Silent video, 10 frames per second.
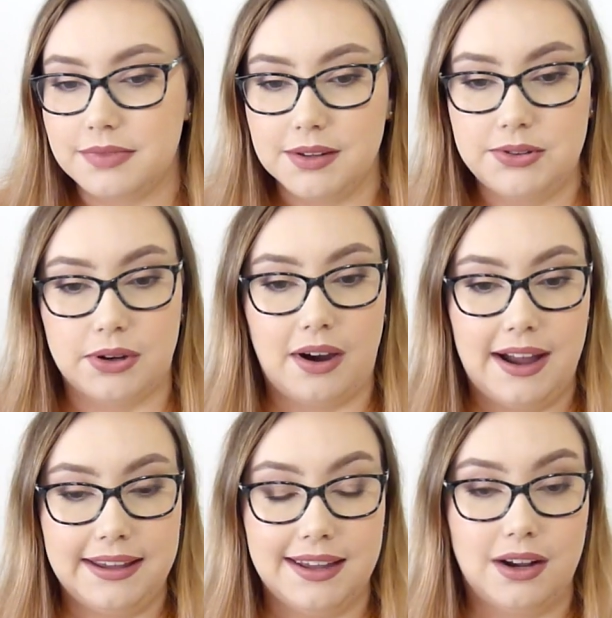So
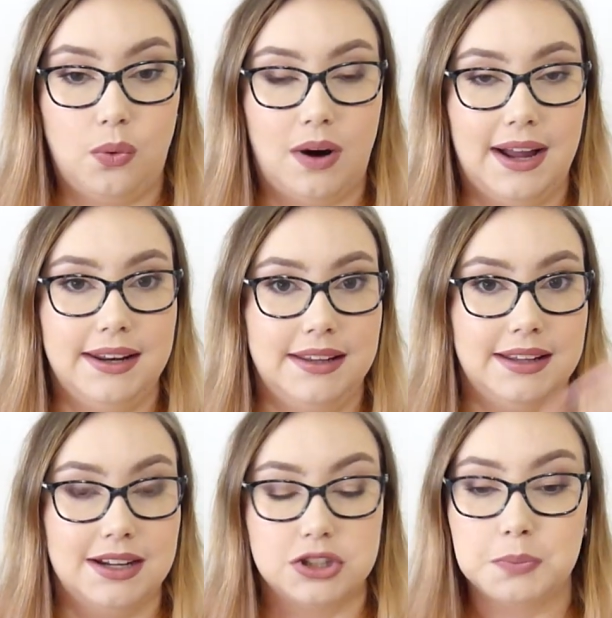I get quite
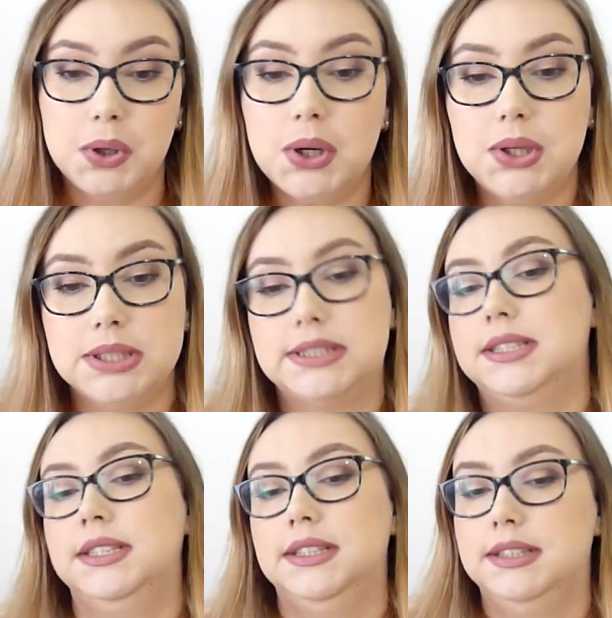enlarged pores
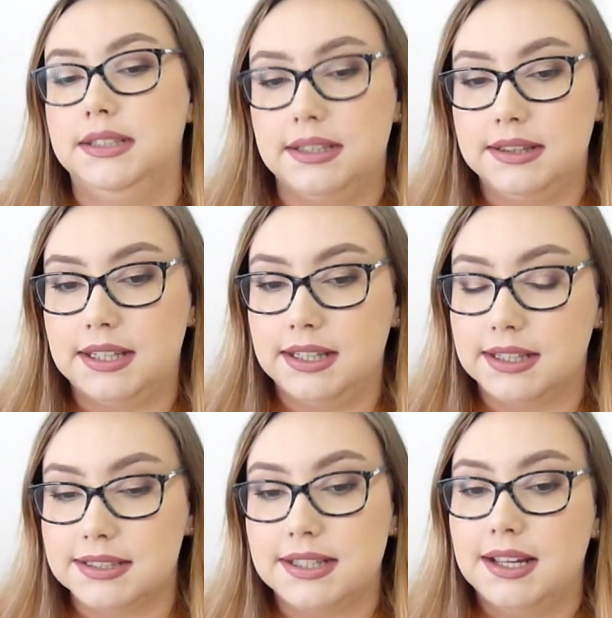and
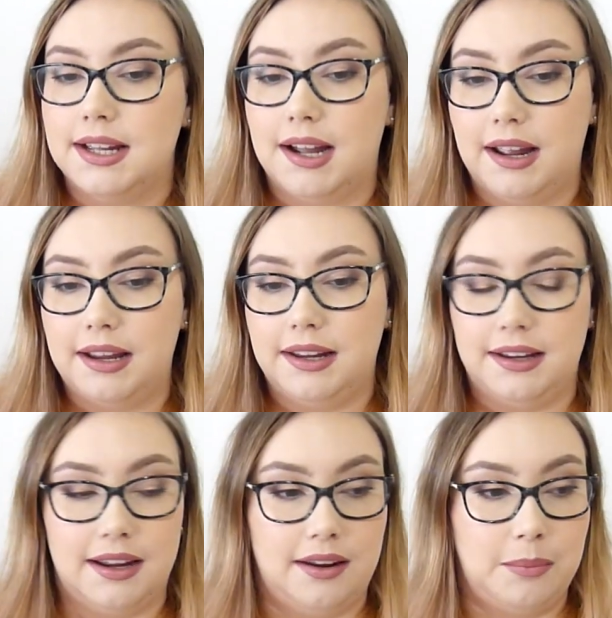things.
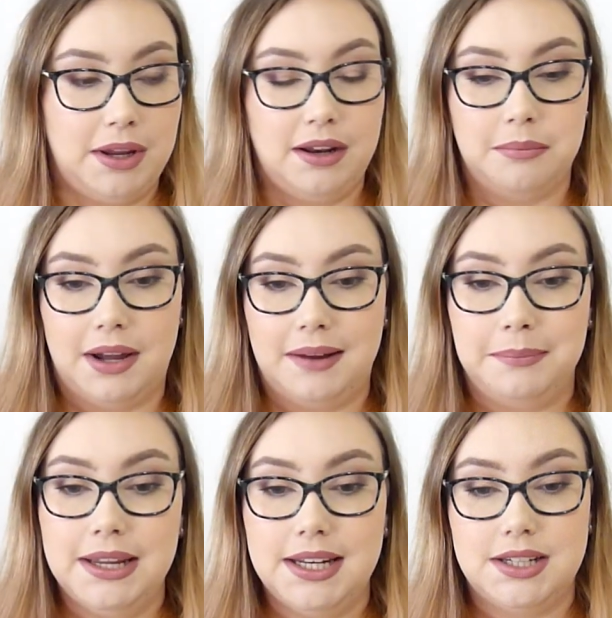I am in my
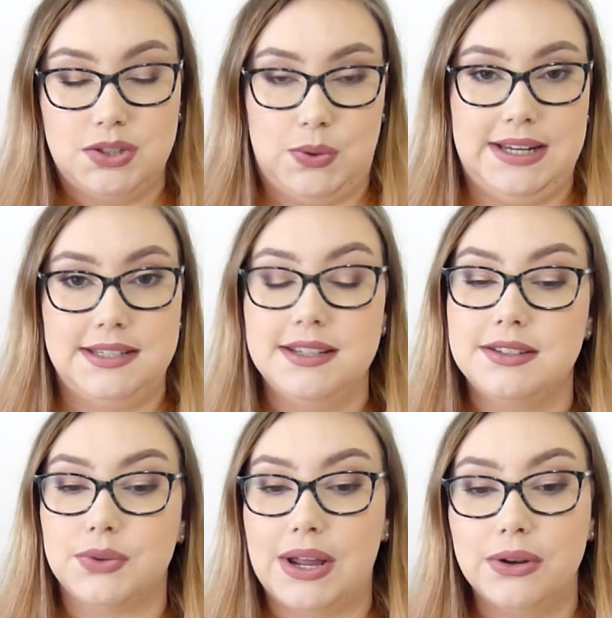mid-20s,
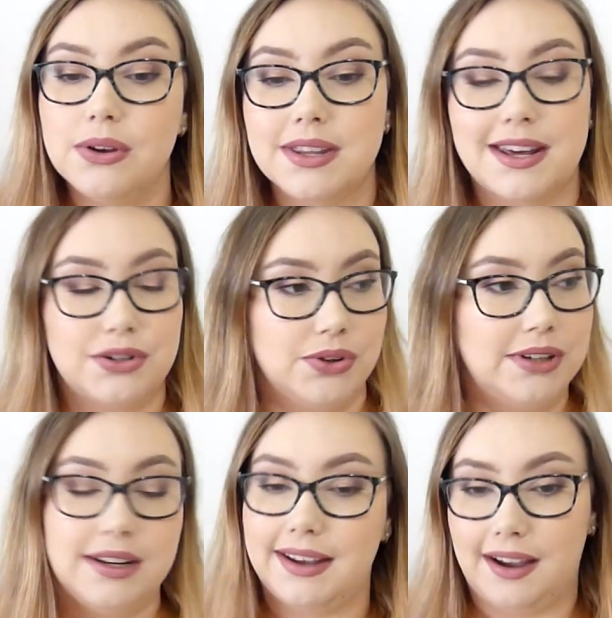so I know that I don't
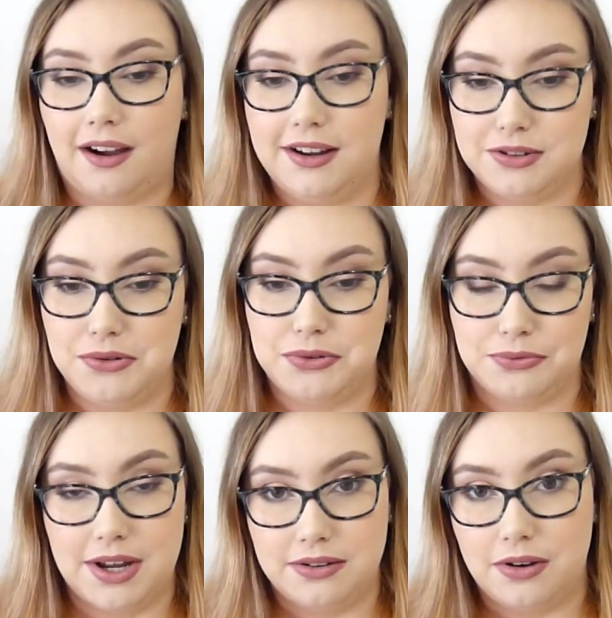need a high-dose
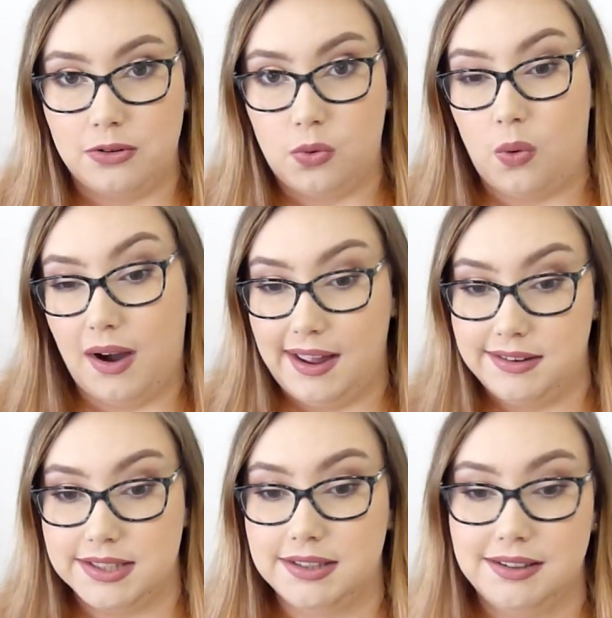retinol
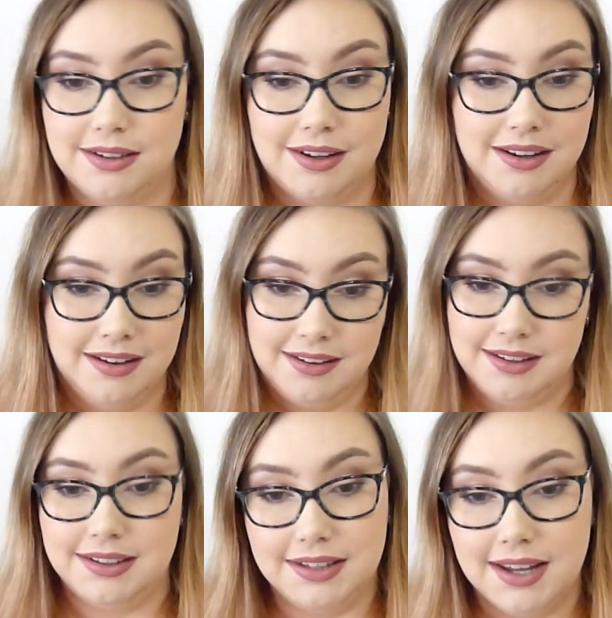quite
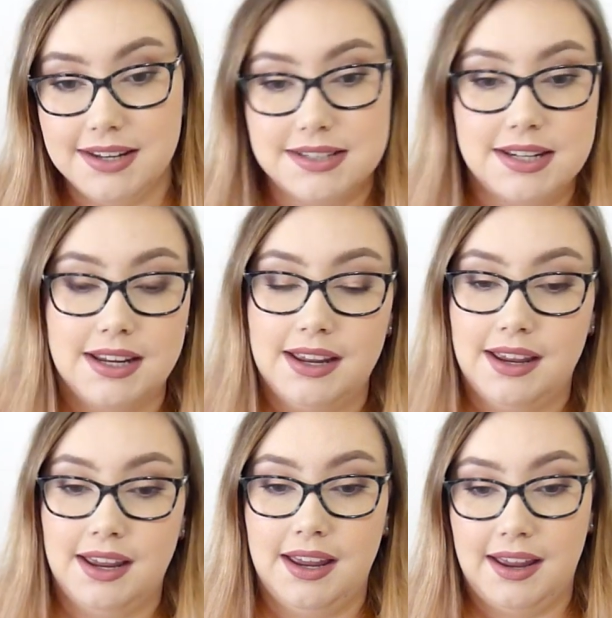yet.
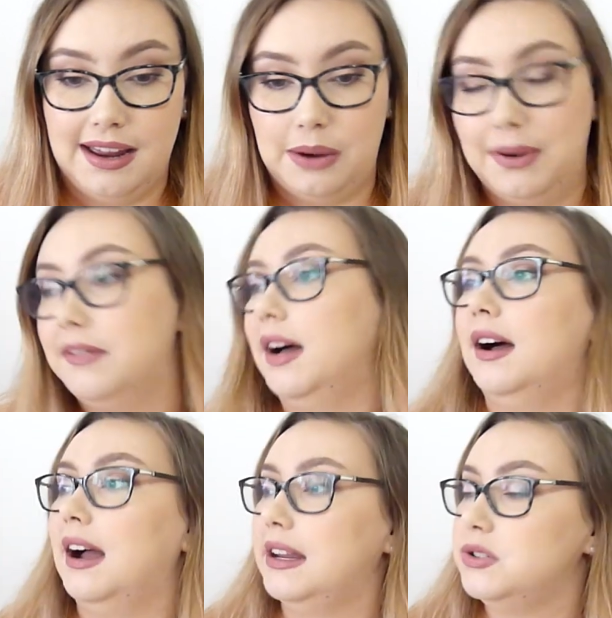However,
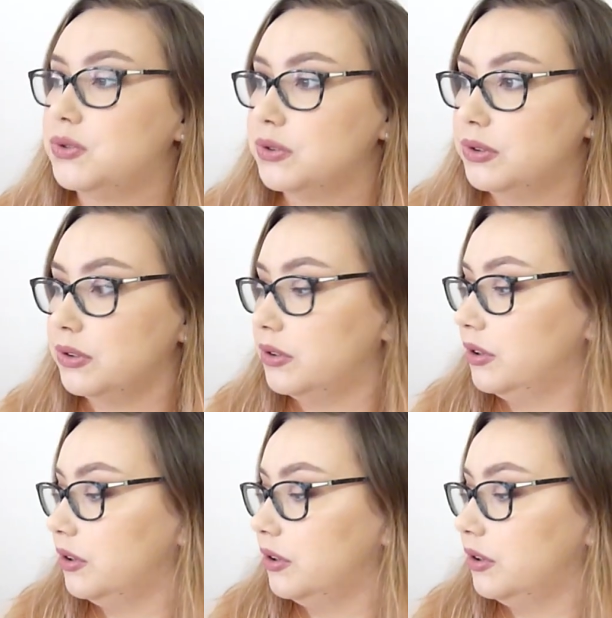I do